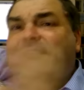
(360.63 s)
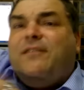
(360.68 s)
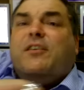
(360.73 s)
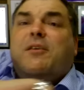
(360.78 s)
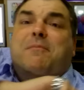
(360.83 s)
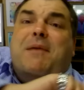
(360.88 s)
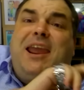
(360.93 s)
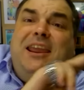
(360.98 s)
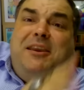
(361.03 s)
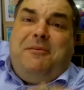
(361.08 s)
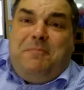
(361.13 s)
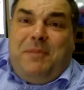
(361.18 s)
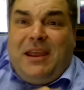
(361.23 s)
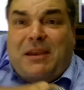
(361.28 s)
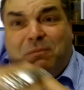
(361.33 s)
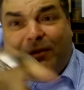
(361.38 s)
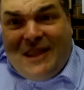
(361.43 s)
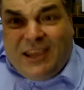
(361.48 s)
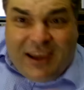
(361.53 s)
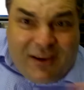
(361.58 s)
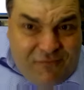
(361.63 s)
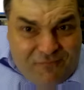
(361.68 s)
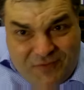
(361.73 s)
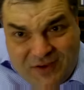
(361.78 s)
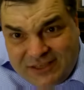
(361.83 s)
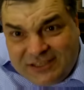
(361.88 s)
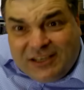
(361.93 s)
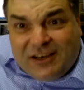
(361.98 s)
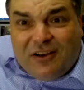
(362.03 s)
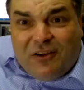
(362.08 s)
If you make a bet, we can
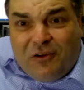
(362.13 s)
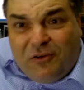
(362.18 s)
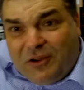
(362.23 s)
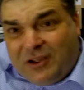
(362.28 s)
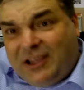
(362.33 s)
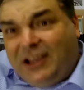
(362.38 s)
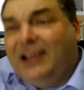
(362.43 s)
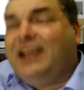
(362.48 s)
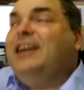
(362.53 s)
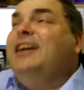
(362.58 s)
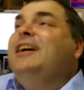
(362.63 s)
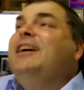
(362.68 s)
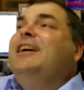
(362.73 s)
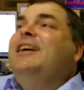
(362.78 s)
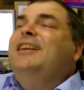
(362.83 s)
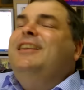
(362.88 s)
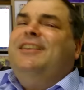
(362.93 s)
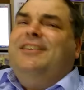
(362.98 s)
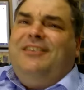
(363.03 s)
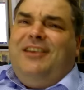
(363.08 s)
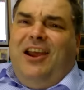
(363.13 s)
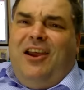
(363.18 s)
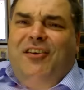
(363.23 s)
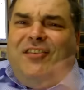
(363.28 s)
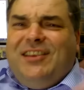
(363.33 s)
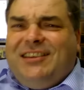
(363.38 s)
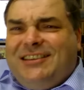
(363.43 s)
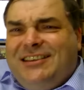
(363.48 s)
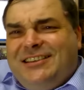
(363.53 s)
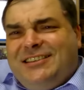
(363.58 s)
visit a hooker. You know,
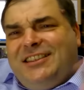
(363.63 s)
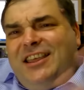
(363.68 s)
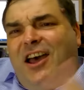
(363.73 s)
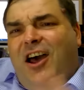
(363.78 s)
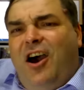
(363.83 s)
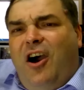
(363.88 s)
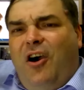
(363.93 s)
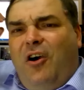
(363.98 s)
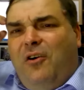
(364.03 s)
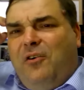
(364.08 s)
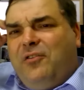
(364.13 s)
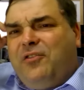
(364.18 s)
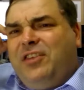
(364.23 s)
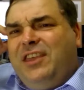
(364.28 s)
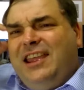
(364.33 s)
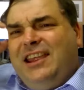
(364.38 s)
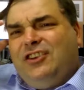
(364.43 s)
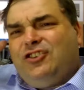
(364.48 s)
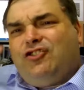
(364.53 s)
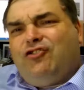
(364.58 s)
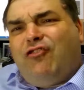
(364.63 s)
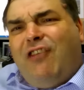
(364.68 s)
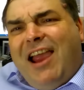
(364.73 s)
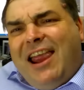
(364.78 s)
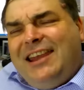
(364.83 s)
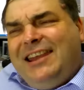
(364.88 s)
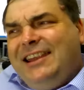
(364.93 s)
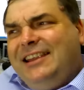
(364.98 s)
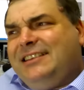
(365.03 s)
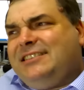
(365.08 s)
this is the whole thing,
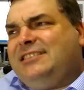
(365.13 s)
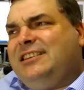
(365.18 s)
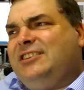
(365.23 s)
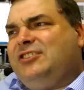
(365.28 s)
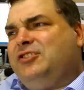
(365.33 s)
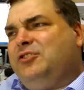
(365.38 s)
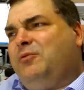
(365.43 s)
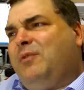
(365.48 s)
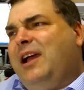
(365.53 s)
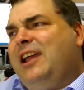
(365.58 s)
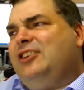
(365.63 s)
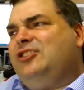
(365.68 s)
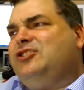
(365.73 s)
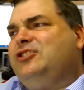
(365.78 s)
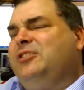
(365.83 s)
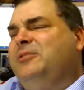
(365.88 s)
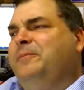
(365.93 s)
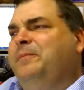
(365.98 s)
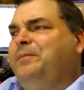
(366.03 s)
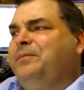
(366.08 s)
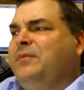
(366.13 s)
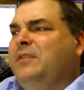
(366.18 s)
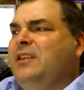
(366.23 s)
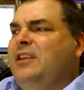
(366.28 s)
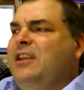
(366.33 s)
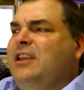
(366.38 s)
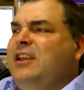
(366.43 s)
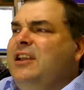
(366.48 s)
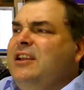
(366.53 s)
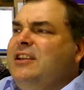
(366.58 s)
trading situation.
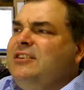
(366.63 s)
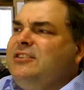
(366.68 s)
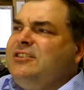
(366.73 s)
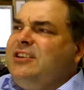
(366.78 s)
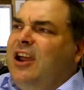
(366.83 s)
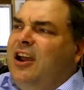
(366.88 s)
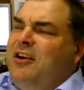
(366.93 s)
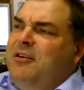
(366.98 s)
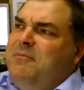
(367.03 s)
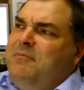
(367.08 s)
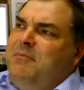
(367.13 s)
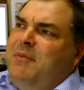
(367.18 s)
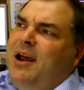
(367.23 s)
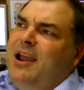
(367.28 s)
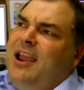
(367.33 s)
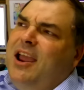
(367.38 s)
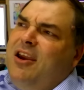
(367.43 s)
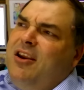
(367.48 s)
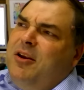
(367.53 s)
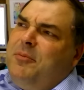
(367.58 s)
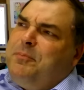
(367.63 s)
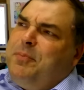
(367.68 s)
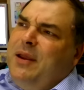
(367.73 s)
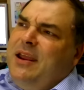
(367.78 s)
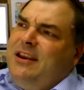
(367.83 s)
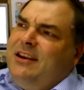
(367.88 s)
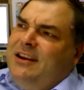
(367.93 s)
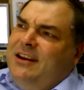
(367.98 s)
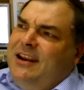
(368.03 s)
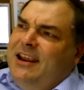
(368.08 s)
So, my own
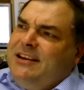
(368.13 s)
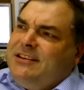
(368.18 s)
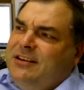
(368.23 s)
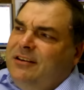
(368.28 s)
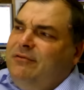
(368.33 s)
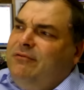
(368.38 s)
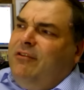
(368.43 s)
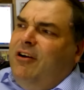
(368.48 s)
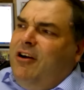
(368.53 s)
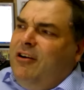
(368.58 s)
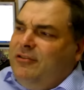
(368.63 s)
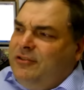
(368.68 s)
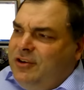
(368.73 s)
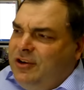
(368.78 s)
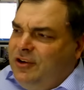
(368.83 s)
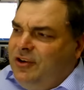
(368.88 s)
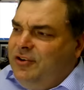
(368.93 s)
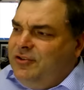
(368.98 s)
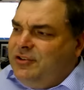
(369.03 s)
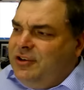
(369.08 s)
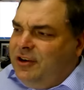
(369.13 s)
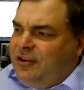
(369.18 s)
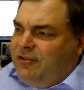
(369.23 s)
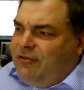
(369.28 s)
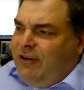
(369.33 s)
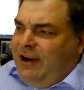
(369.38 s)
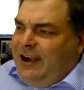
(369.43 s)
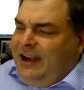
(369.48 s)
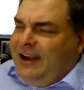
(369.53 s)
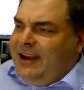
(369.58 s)
opinion, is it wrong to use a
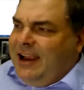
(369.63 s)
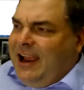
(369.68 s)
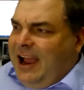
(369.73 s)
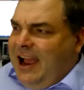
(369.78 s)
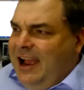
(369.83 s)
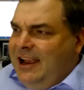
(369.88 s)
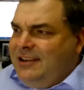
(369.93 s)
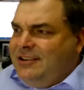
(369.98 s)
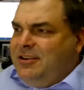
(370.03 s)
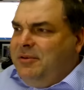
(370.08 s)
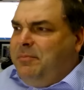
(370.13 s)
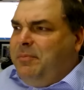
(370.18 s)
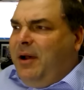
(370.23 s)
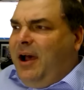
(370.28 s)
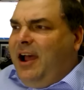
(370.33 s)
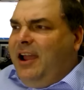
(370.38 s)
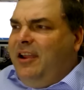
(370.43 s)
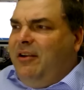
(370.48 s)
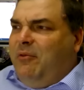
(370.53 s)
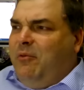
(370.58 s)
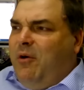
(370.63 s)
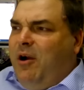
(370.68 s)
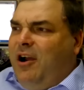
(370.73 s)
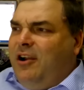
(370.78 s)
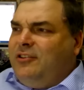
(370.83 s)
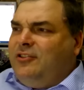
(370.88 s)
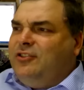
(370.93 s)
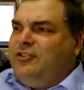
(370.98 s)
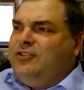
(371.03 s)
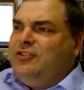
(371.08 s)
credit card to buy a
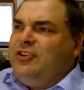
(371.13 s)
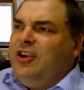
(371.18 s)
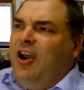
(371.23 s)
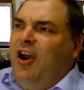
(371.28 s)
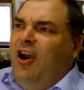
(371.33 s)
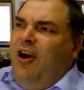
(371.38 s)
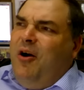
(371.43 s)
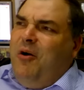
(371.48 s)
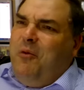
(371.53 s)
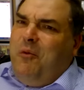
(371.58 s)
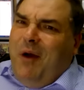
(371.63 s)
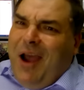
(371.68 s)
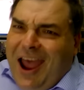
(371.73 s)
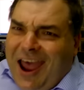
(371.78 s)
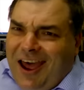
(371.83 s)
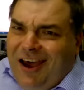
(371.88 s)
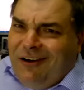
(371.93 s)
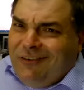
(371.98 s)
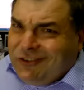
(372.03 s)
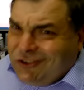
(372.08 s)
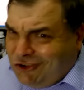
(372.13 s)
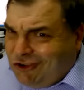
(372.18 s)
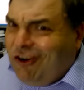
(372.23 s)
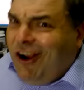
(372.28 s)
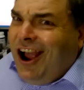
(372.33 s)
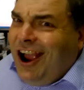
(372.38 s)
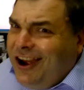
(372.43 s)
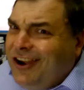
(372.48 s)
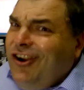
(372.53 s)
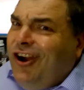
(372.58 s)
watch? Well,
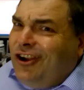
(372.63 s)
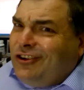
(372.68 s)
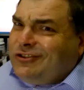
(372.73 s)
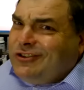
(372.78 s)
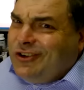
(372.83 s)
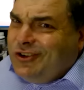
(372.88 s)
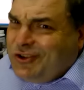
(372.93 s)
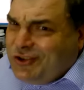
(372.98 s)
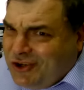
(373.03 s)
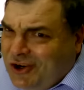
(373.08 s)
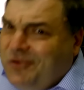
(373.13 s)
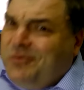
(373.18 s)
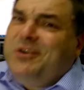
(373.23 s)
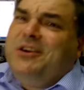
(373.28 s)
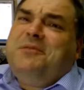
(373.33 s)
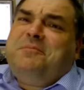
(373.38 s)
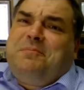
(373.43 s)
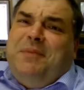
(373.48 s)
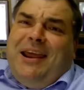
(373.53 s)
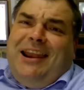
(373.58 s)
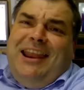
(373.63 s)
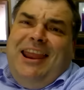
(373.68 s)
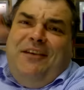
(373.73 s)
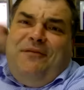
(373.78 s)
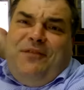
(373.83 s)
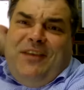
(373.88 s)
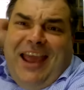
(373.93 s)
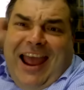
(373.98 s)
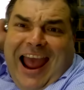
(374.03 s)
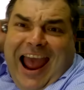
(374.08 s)
try not to do it, but
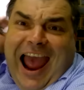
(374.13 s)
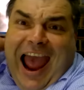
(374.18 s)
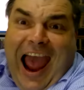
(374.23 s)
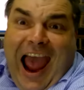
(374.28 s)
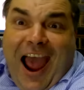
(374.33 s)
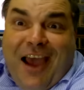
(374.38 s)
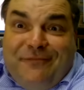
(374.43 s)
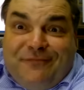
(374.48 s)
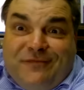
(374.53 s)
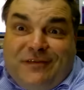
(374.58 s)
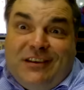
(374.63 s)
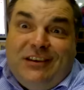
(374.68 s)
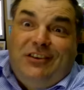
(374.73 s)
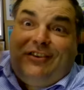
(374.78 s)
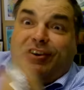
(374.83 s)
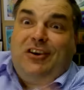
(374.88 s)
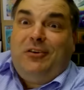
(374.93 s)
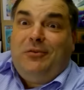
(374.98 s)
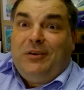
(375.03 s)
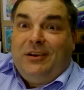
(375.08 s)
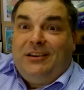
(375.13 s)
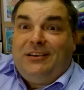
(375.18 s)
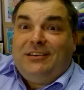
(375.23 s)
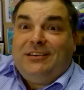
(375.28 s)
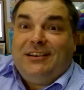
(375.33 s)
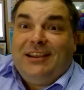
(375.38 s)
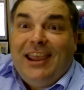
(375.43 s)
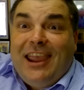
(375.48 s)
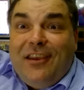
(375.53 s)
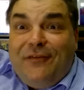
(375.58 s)
if you have to do
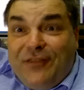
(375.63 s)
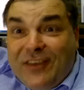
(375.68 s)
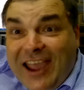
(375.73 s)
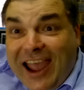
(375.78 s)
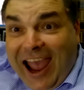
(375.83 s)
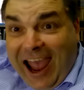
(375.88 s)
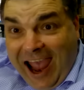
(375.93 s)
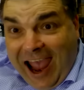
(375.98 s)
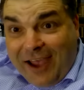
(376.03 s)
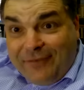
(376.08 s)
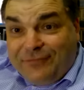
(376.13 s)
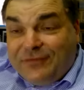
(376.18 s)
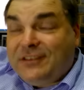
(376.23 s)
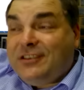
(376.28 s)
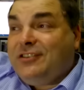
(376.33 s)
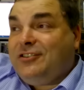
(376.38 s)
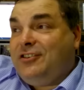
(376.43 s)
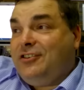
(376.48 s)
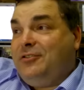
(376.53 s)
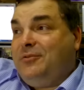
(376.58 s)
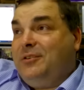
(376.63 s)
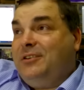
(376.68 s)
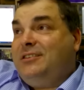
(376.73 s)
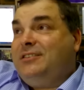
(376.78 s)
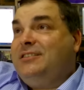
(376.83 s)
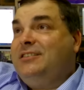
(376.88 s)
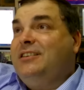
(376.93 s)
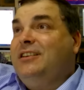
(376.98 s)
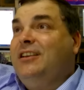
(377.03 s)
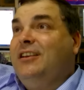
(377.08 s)

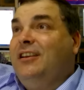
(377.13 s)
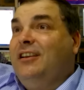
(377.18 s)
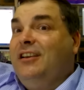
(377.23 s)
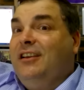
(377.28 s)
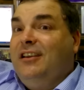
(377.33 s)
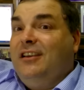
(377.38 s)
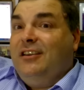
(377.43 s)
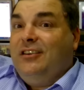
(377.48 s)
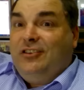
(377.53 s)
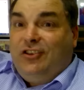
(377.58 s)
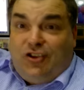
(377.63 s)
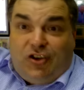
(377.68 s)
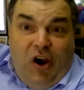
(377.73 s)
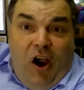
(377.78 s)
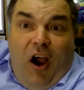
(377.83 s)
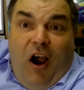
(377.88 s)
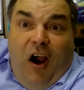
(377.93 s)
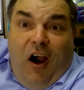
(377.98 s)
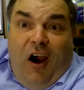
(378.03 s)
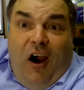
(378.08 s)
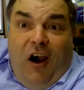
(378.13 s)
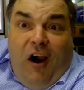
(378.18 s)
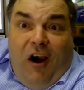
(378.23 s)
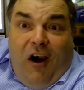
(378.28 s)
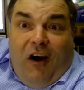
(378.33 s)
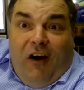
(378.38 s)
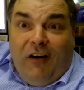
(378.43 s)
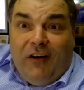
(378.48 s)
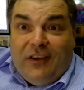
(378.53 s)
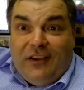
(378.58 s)
it,
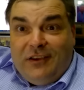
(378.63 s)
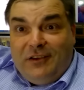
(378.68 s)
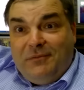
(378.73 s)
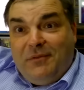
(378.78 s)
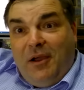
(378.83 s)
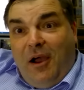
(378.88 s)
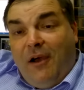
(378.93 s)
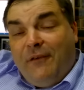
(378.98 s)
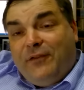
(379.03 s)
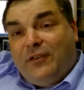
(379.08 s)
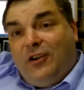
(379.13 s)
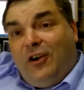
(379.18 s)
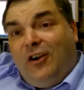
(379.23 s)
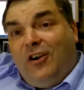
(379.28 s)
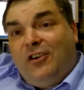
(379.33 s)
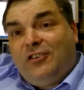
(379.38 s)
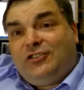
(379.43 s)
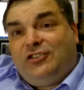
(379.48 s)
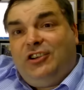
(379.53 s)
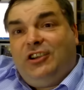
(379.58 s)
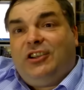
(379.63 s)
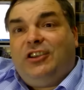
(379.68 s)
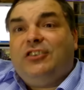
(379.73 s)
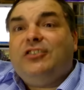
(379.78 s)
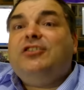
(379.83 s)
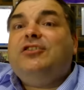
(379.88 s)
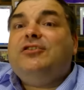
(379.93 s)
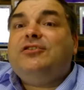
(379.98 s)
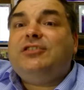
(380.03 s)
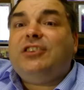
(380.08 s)
sure, of course you can
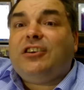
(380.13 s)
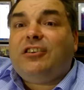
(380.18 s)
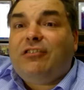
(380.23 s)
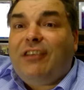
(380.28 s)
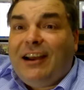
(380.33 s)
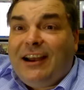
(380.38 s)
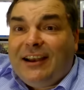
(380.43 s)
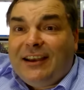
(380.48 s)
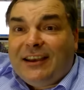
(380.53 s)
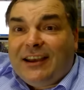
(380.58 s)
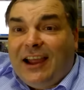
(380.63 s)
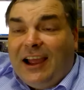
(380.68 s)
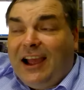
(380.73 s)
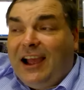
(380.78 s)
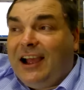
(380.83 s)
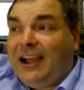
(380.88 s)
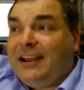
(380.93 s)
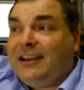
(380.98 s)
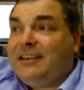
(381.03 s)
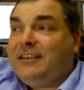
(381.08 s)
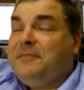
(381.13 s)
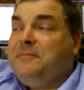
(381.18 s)
use a credit card.